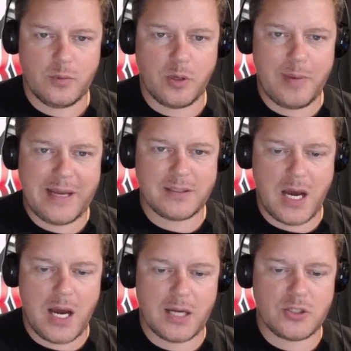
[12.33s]
I want to go back
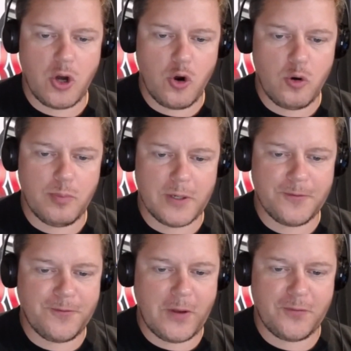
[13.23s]
to
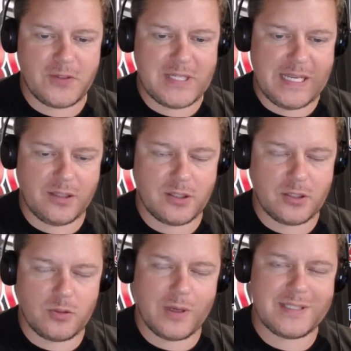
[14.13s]
October 15th,
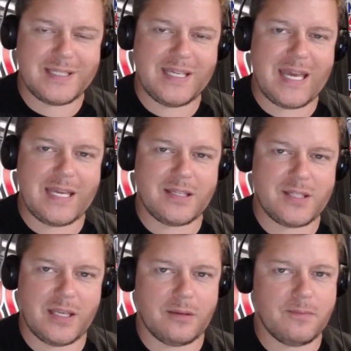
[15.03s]

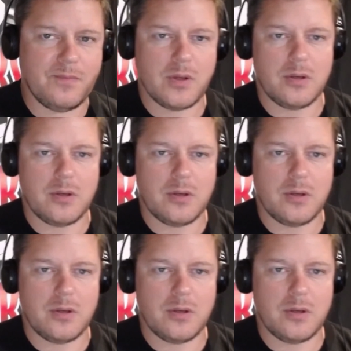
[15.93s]
2018.